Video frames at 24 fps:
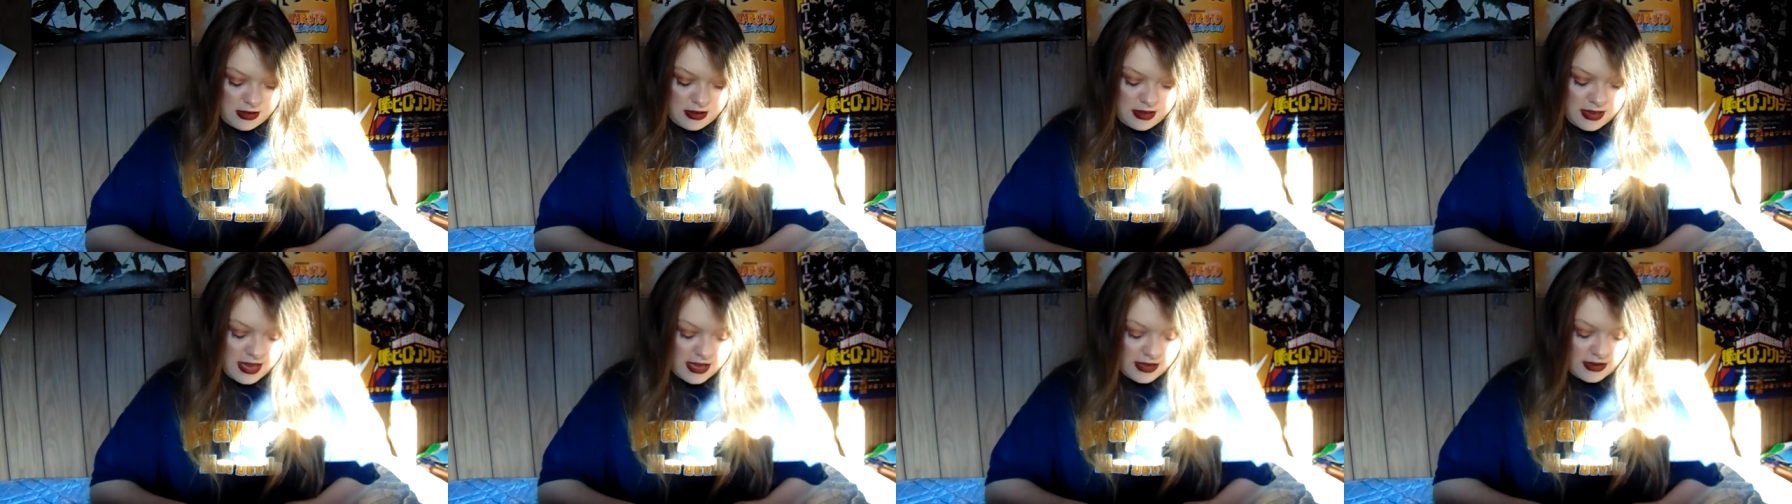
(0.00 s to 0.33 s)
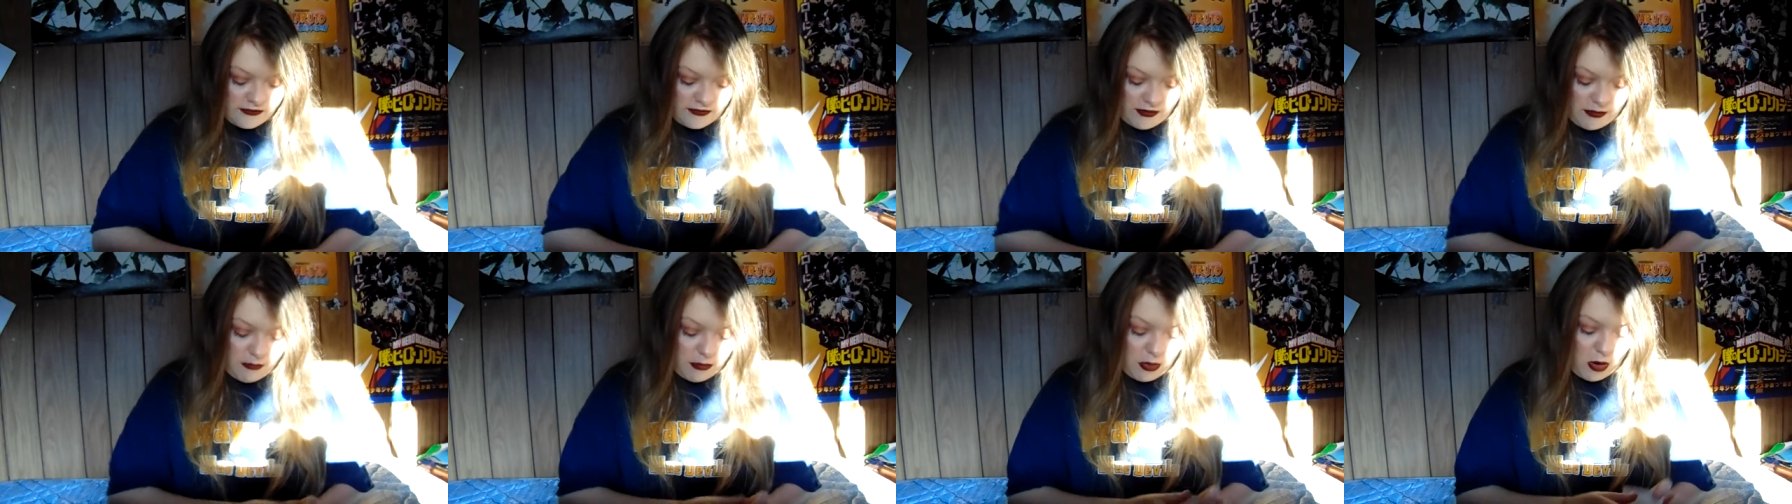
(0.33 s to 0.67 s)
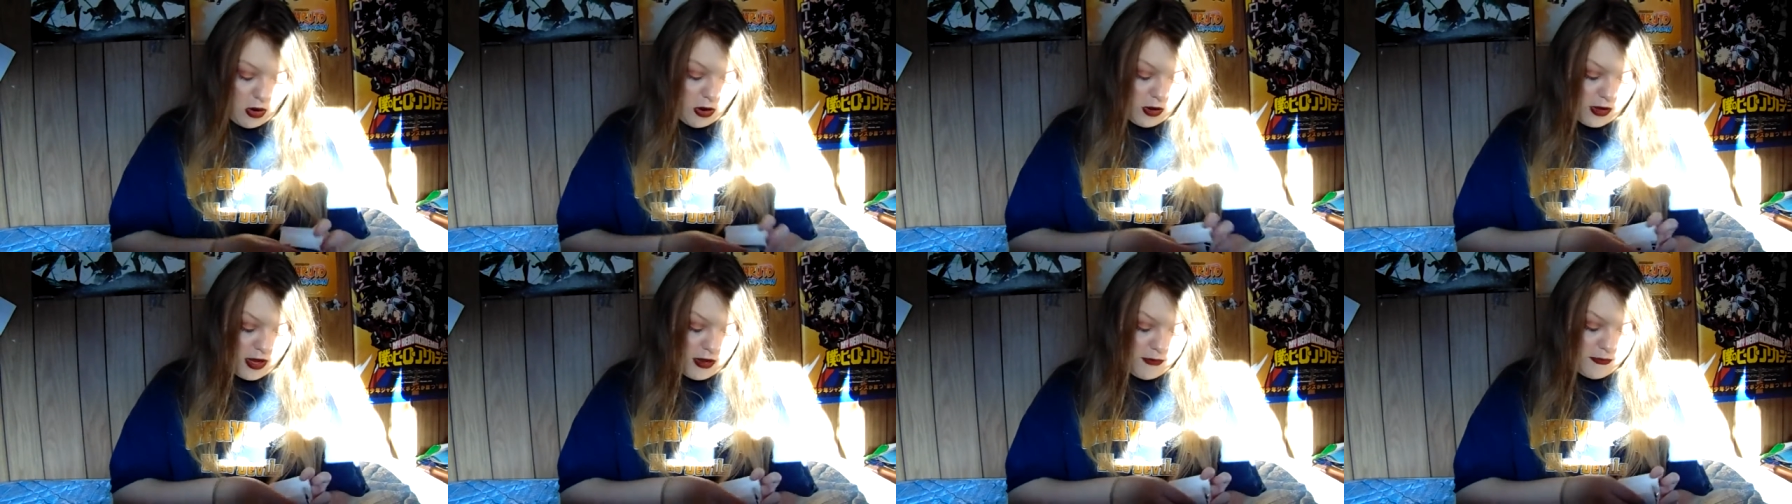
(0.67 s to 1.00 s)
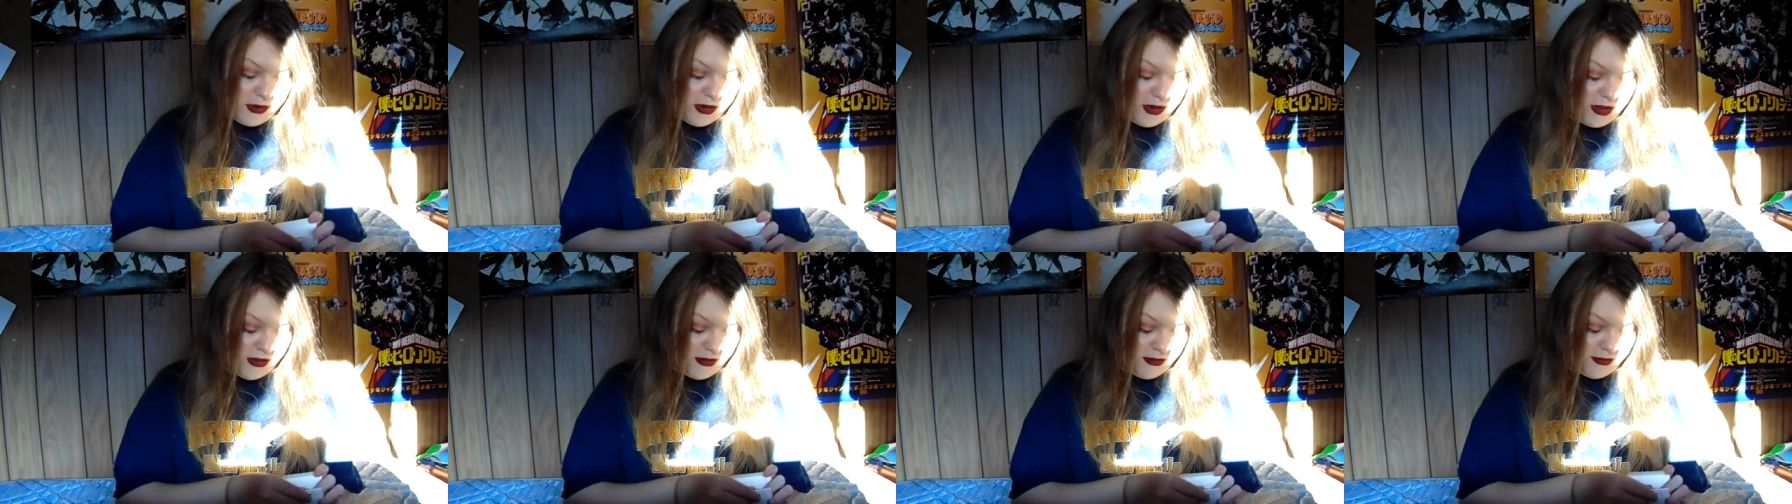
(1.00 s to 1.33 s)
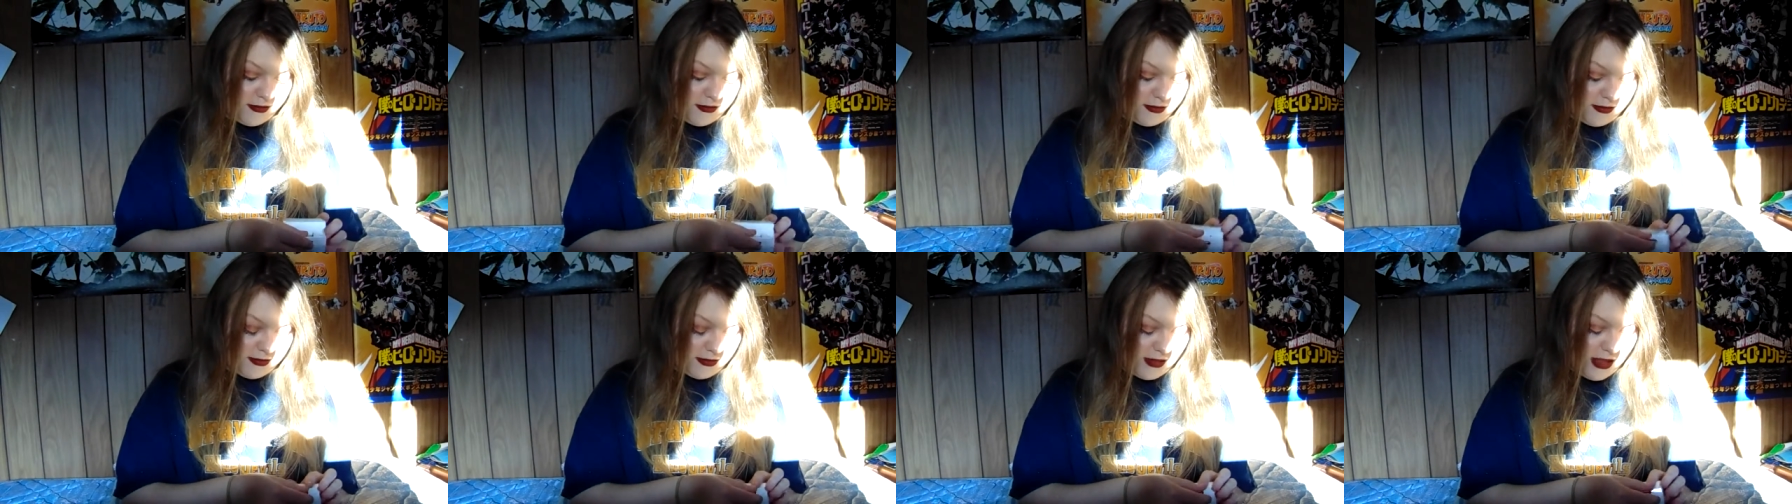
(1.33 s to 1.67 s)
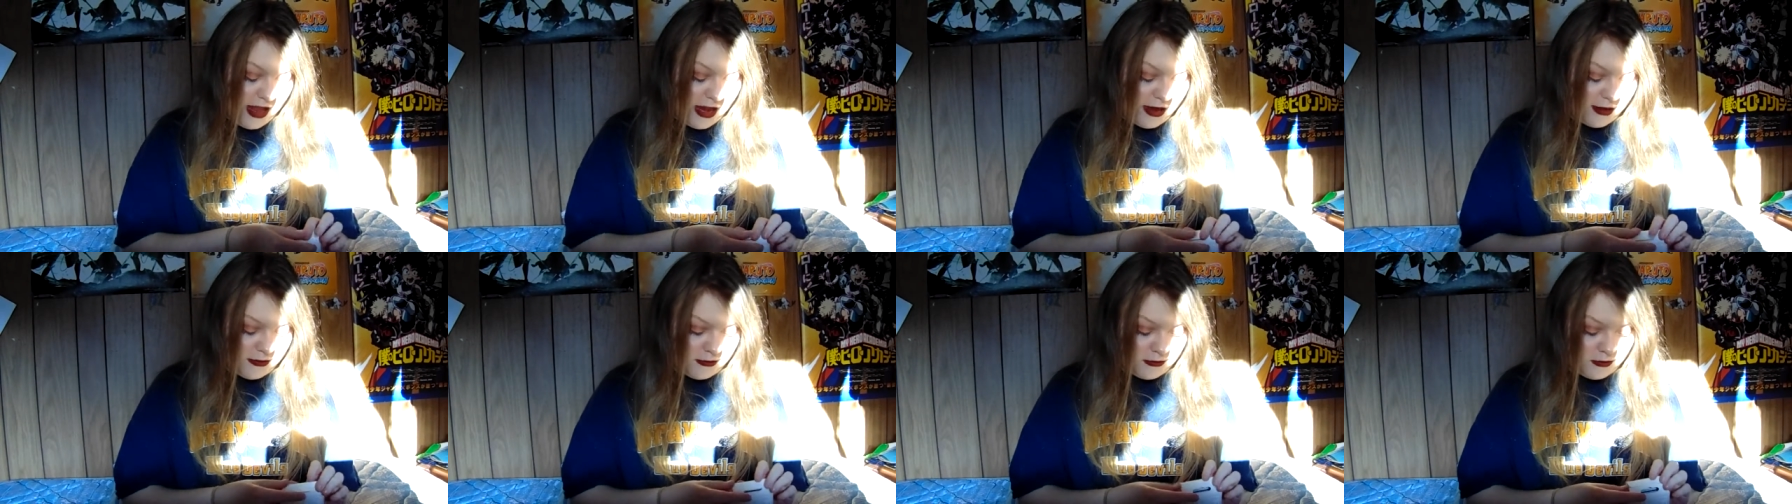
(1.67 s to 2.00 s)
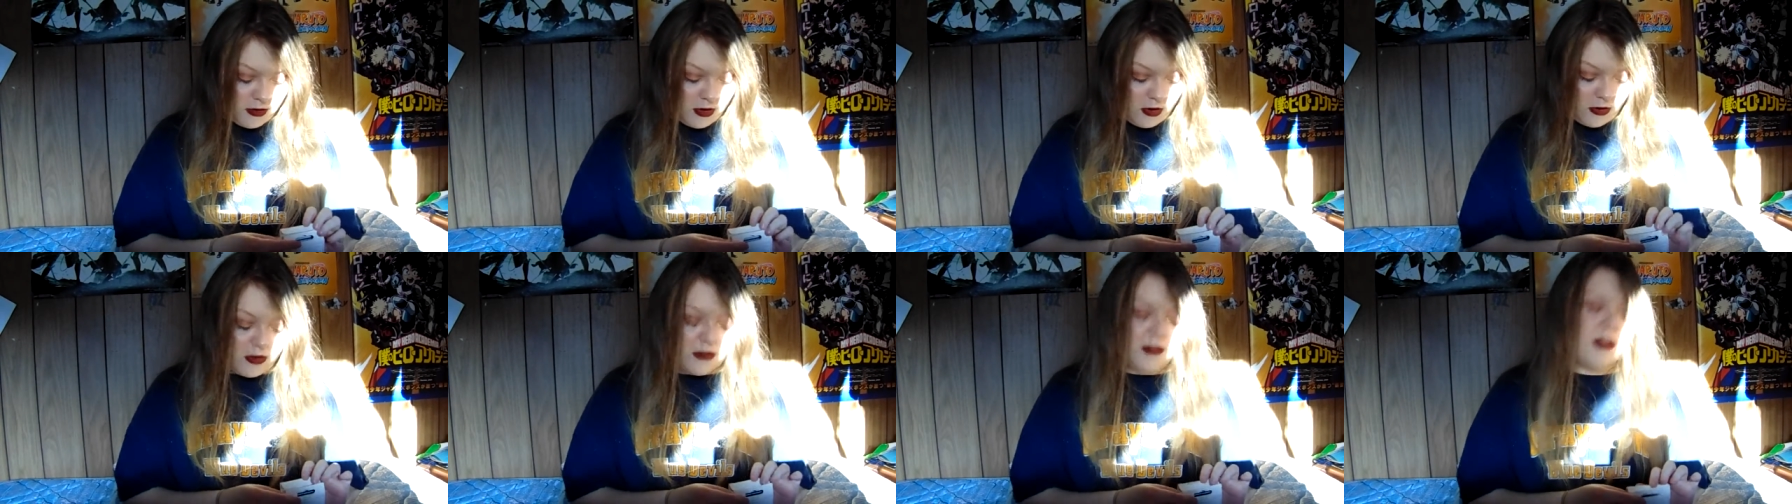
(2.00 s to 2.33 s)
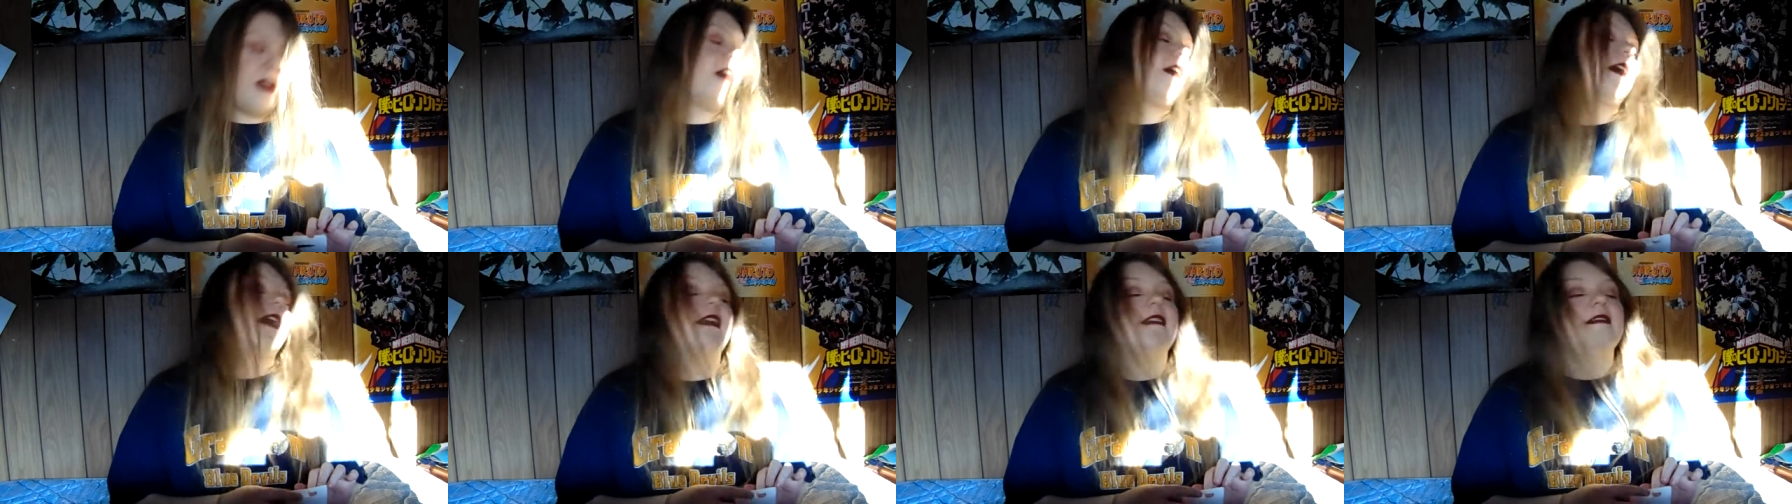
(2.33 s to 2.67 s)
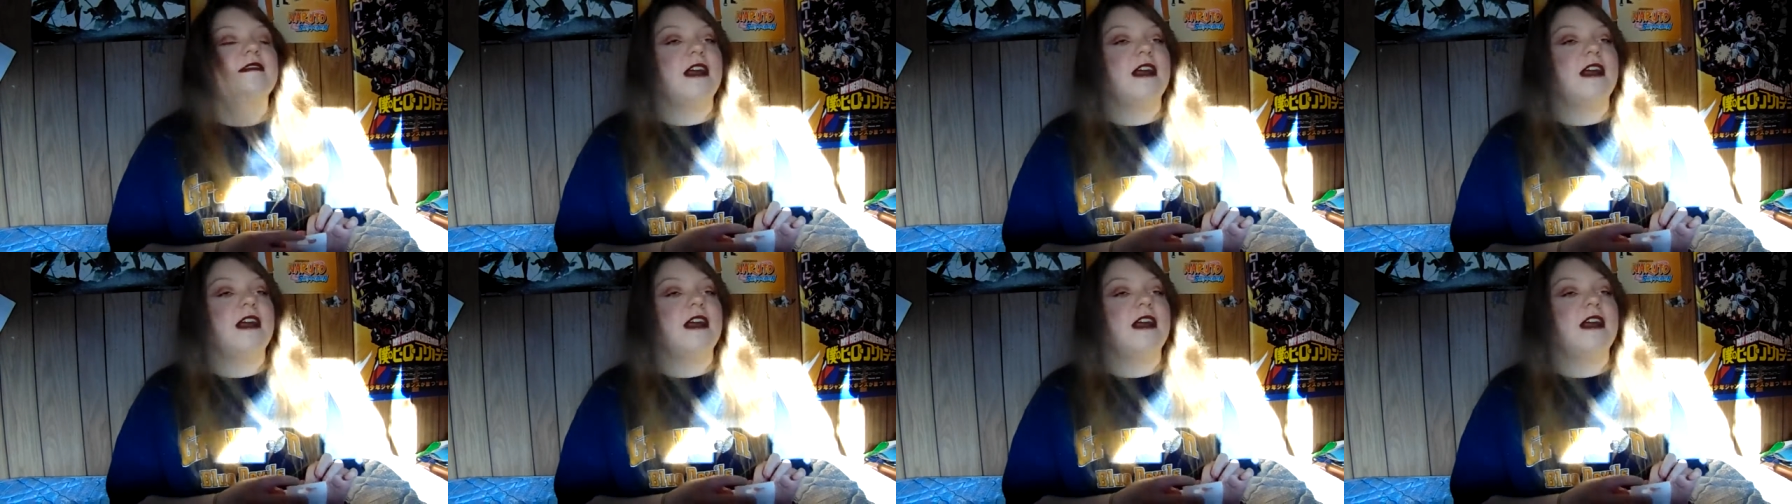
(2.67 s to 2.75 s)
Heck of a bargain because Kuretake